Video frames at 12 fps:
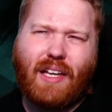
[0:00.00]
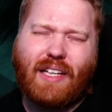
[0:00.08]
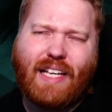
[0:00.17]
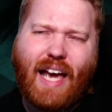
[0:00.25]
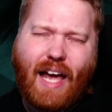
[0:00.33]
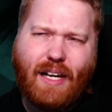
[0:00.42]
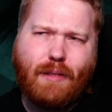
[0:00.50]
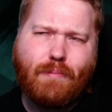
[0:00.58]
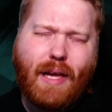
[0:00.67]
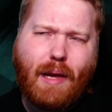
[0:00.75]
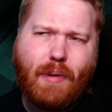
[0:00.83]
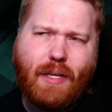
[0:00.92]
can it
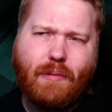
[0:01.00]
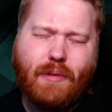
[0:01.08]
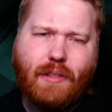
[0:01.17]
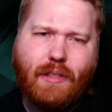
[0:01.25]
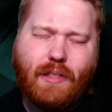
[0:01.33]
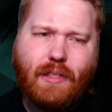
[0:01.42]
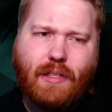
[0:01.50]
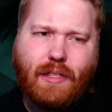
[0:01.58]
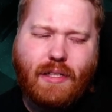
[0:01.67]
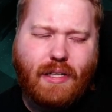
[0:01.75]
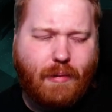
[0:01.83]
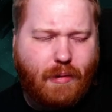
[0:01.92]
maybe?
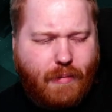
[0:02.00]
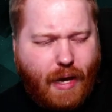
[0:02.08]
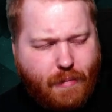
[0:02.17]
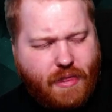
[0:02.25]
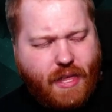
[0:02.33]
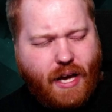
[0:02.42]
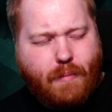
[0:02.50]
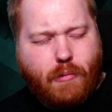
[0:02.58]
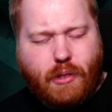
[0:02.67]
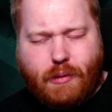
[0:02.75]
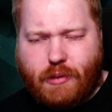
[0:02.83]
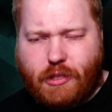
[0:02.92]
I mean, maybe there are
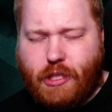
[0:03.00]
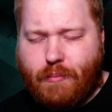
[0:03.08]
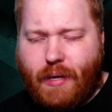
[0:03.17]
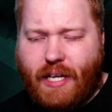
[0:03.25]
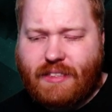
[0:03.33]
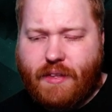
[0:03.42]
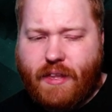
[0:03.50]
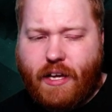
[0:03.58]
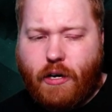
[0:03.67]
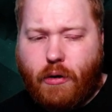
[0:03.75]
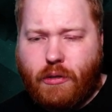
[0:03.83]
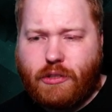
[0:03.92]
multiple Shinpeis and
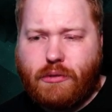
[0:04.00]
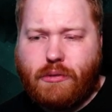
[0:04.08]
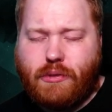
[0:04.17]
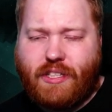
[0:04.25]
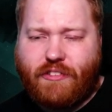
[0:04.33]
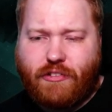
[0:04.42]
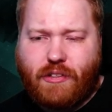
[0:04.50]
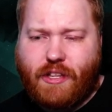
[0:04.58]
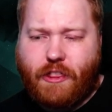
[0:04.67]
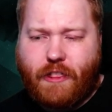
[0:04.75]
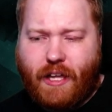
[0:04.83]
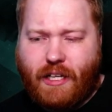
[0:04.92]
they all do
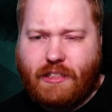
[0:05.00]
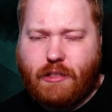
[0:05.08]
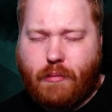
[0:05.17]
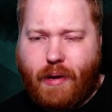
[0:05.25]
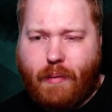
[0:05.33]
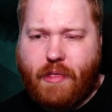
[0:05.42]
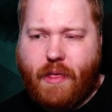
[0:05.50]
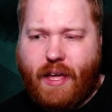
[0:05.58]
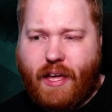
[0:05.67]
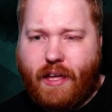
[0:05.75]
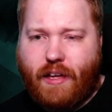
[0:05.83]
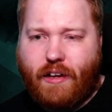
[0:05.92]
different things. So maybe
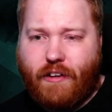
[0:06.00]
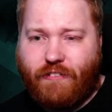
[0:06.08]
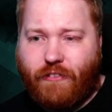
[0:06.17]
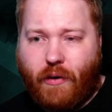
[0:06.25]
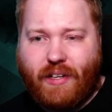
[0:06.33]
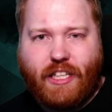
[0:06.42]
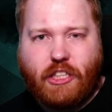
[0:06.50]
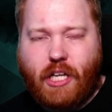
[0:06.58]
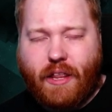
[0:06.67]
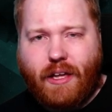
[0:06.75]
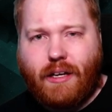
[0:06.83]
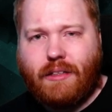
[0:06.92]
they avoid each
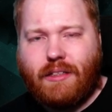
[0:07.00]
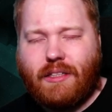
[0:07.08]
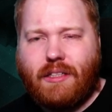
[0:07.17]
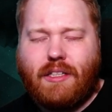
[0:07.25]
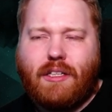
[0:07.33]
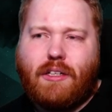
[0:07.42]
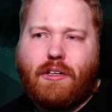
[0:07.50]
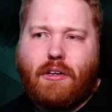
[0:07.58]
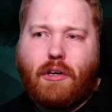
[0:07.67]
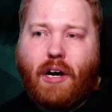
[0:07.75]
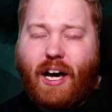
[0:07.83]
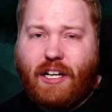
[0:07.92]
other
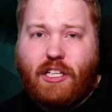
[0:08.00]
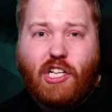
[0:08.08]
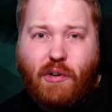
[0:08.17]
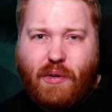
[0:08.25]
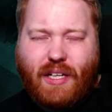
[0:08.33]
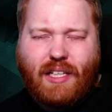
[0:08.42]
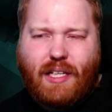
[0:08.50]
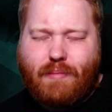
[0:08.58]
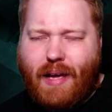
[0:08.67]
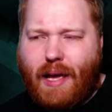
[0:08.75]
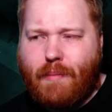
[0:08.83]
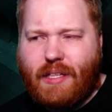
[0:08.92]
unknowingly,
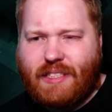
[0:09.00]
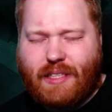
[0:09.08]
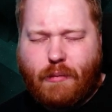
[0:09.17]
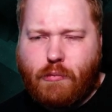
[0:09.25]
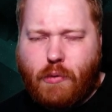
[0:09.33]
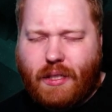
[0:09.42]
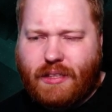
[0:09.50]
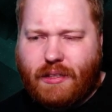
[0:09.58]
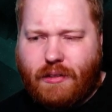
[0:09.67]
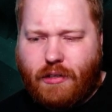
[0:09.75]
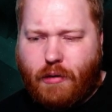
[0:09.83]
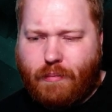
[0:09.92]
maybe somewhat,
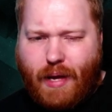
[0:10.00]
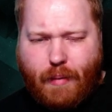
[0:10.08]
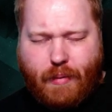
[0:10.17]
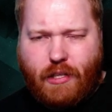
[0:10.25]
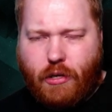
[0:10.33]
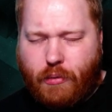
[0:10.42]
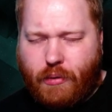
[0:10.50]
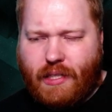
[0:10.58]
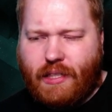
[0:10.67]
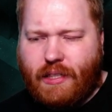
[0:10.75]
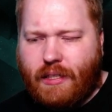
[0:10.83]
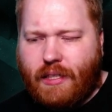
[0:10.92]
or maybe
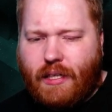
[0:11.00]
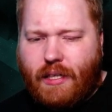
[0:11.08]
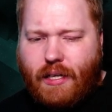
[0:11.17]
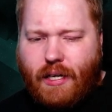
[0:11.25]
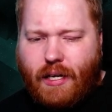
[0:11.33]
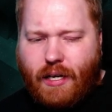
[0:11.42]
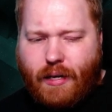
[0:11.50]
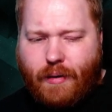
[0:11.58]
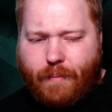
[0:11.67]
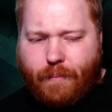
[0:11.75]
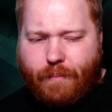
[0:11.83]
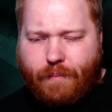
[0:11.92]
knowingly.
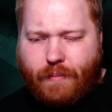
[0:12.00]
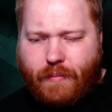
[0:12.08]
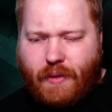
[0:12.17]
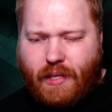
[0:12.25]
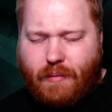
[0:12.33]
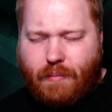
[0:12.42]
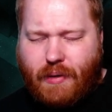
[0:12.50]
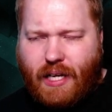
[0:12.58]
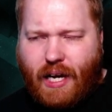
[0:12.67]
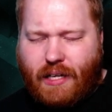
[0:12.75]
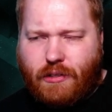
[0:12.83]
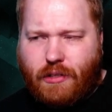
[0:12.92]
But
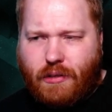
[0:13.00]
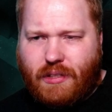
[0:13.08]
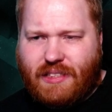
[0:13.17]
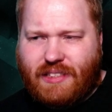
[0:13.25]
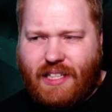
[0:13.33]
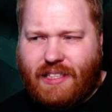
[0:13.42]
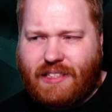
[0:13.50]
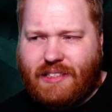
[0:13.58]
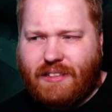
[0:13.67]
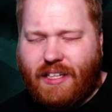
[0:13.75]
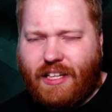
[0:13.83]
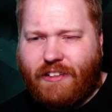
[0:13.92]
yeah, I don't know.
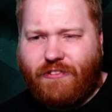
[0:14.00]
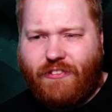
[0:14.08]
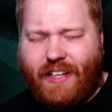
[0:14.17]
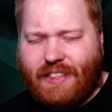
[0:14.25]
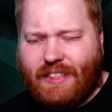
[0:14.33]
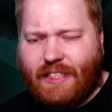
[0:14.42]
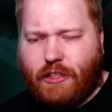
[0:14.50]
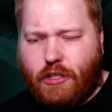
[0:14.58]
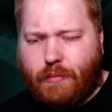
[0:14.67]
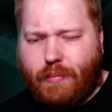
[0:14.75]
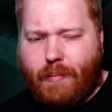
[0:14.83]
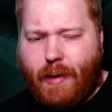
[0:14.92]
It feels like it
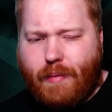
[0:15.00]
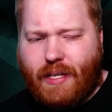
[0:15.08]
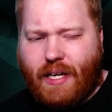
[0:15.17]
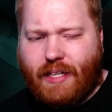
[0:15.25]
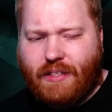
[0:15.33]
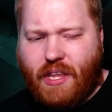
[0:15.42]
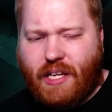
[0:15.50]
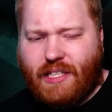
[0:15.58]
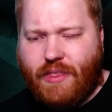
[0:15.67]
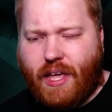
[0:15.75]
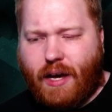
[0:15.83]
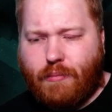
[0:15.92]
could be maybe like
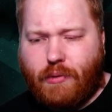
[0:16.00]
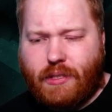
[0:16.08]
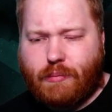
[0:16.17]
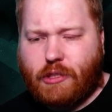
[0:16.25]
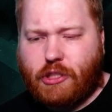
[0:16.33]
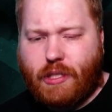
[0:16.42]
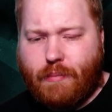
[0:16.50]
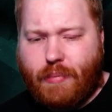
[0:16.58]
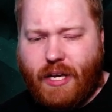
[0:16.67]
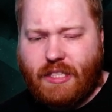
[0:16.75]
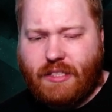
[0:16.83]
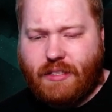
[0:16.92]
that there are multiple
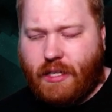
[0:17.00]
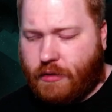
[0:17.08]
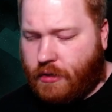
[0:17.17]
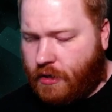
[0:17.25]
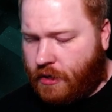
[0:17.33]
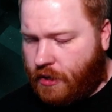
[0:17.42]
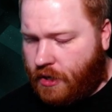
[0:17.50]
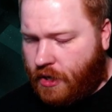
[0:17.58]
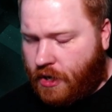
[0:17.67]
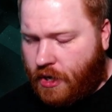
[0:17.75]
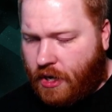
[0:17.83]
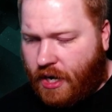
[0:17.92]
Shinpeis that
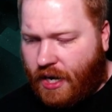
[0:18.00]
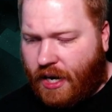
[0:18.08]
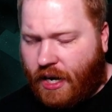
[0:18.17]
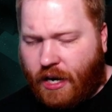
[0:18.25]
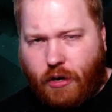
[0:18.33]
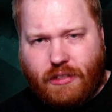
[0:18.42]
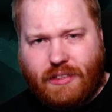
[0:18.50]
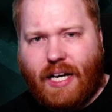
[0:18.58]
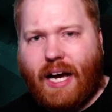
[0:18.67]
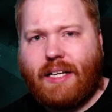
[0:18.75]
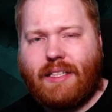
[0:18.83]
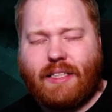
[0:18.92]
are on the
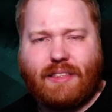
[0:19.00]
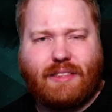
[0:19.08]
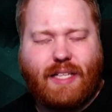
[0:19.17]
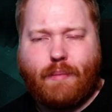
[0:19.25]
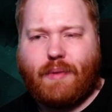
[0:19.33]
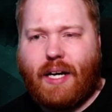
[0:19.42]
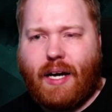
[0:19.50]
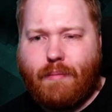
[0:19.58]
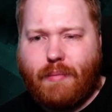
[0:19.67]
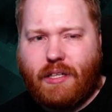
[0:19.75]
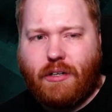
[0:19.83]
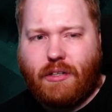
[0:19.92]
island at the same time,
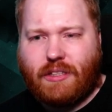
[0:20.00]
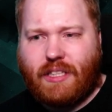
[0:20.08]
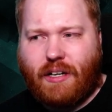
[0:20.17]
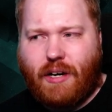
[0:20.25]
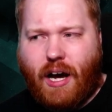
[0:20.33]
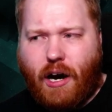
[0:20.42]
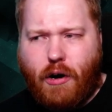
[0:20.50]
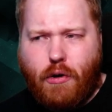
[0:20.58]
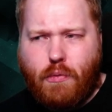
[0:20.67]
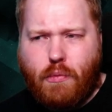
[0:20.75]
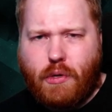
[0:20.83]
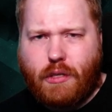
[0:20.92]
because how
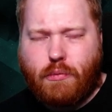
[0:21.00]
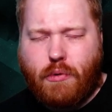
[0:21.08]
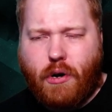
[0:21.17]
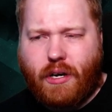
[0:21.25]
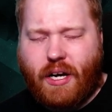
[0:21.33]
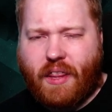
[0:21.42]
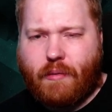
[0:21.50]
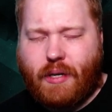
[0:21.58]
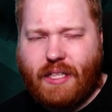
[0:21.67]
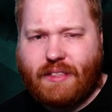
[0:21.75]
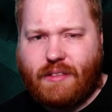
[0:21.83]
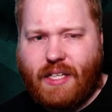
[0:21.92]
would it work
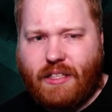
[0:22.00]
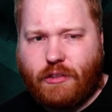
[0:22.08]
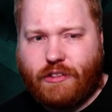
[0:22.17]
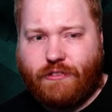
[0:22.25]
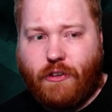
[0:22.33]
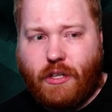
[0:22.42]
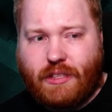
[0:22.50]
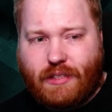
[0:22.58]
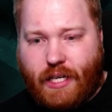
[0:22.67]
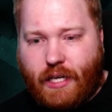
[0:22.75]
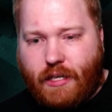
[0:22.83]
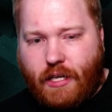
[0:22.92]
otherwise that on the first
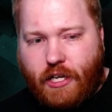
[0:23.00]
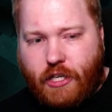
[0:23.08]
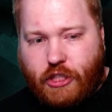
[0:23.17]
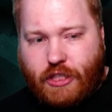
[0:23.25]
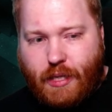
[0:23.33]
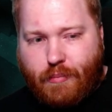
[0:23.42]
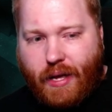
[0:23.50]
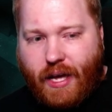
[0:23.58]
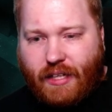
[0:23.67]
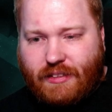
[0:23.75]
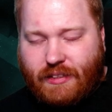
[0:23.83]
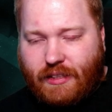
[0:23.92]
day Shinpei
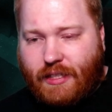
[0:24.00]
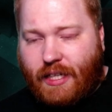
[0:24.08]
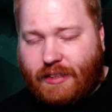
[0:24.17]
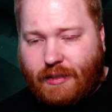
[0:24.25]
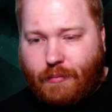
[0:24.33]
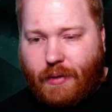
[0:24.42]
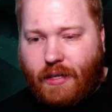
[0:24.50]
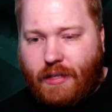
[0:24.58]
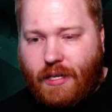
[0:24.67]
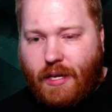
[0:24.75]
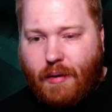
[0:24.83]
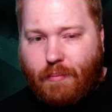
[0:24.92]
asked the customer,
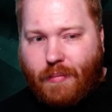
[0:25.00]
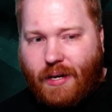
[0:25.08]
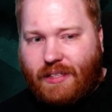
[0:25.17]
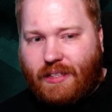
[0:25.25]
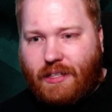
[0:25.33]
but